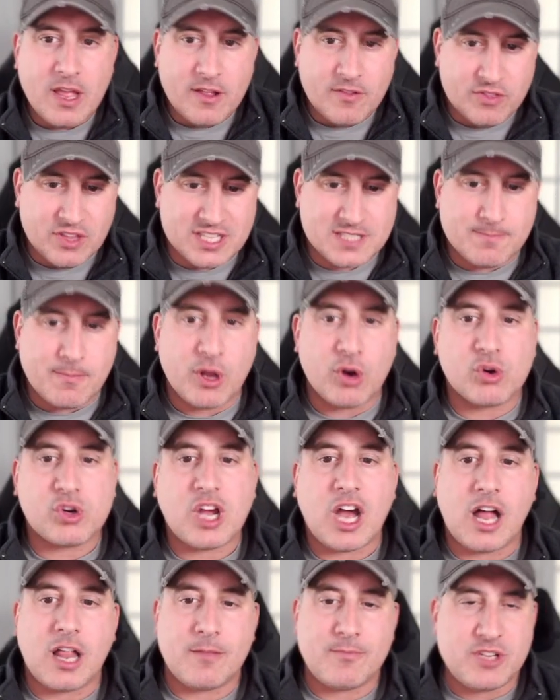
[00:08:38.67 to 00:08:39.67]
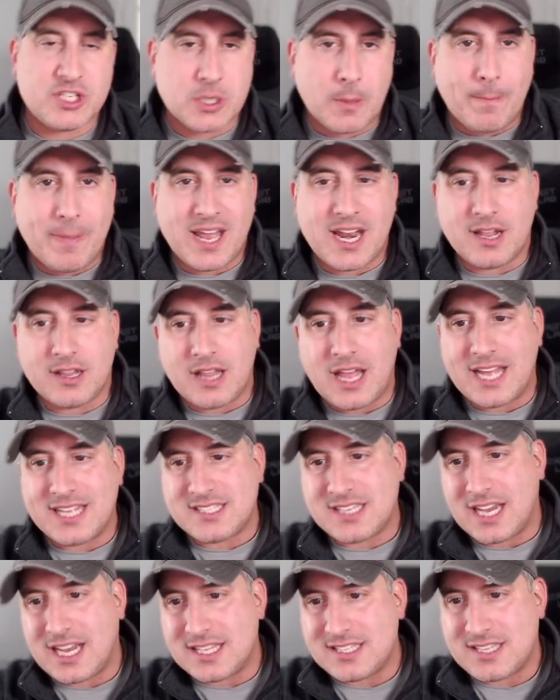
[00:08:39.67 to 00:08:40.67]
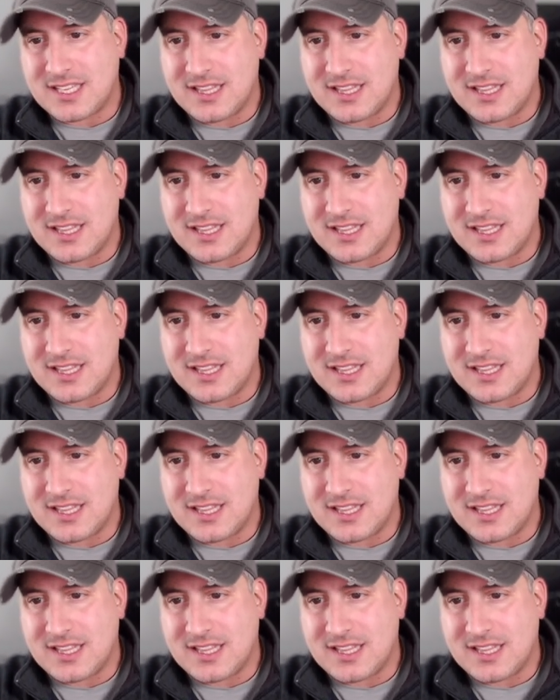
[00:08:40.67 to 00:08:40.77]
This middle column, these are Bet Online's odds.